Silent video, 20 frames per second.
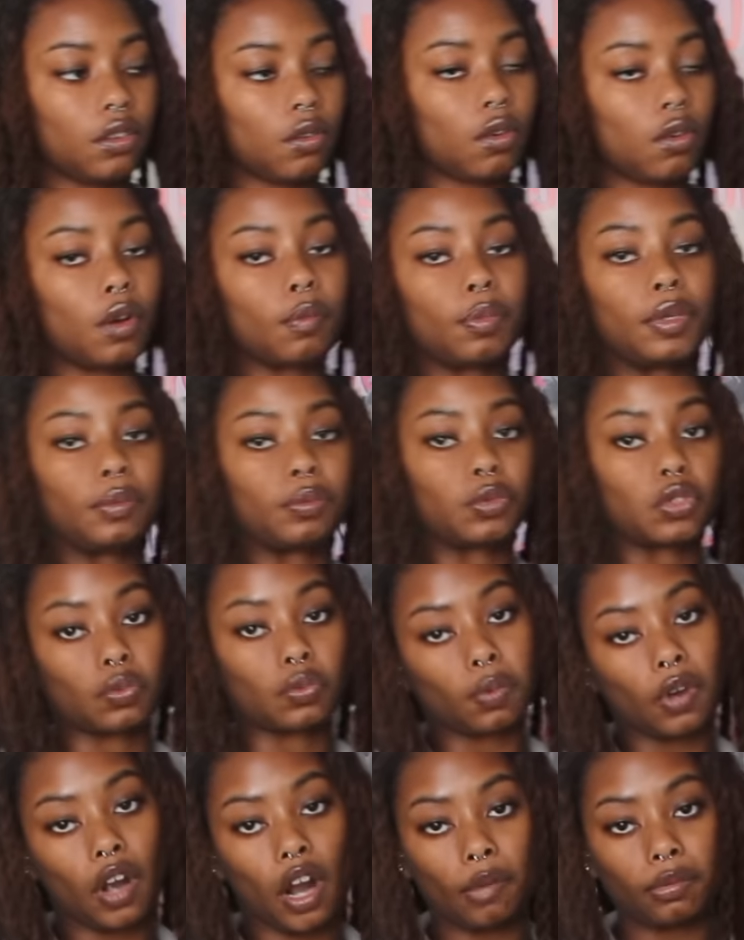on people's
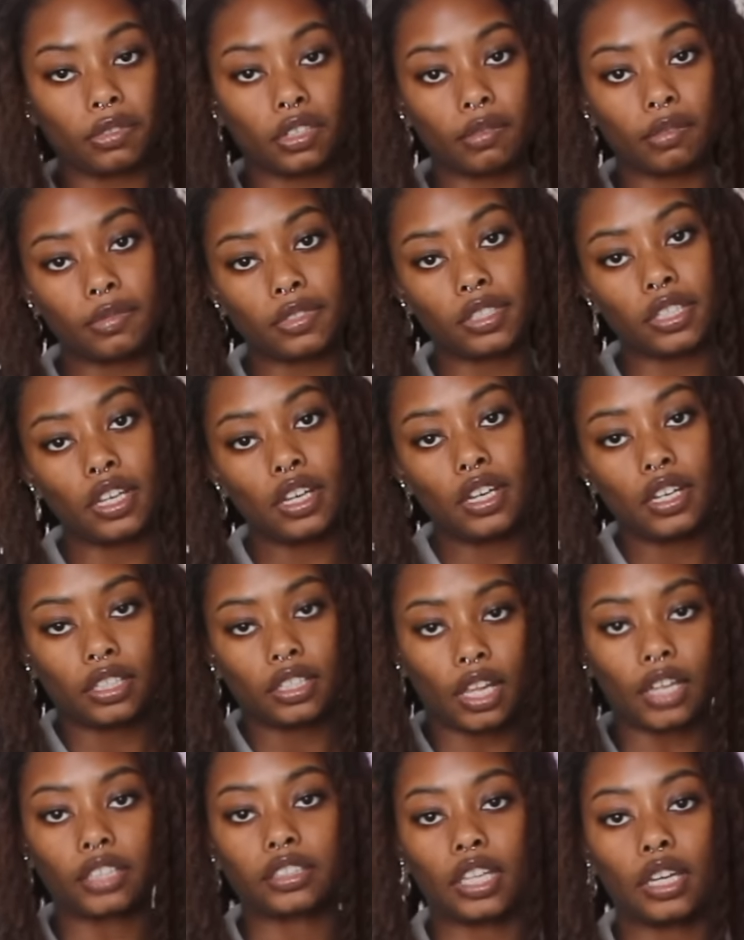problems
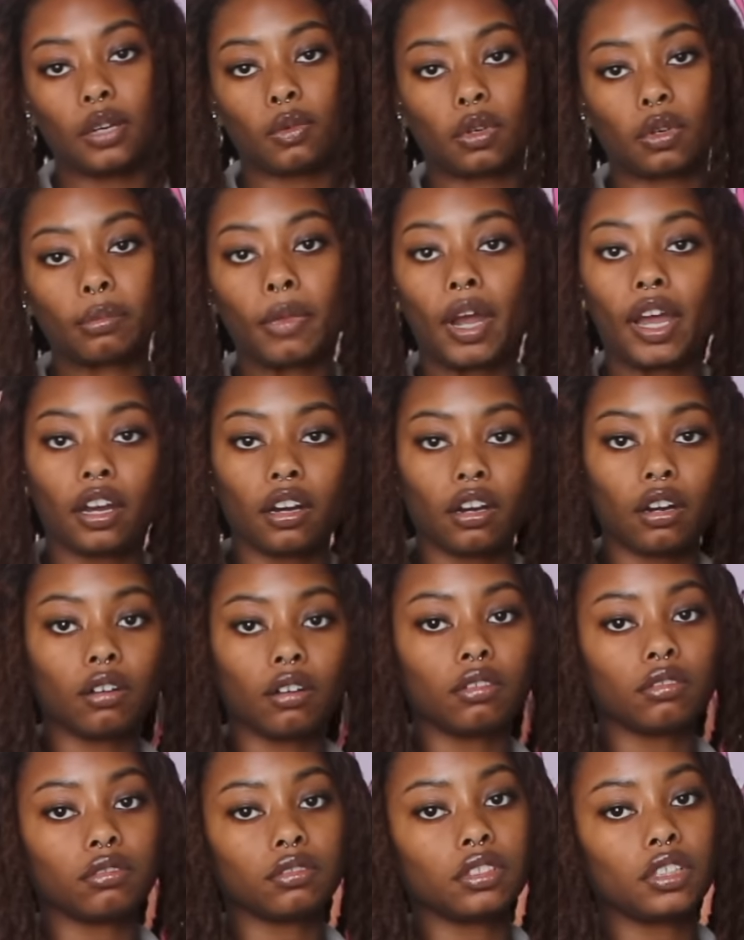like they were my
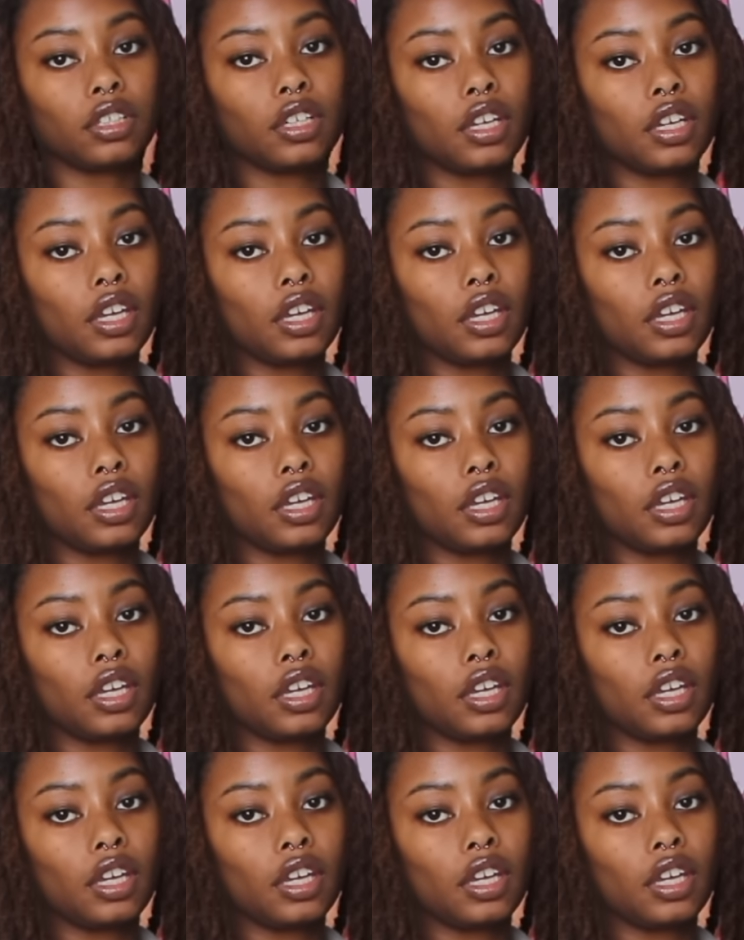own.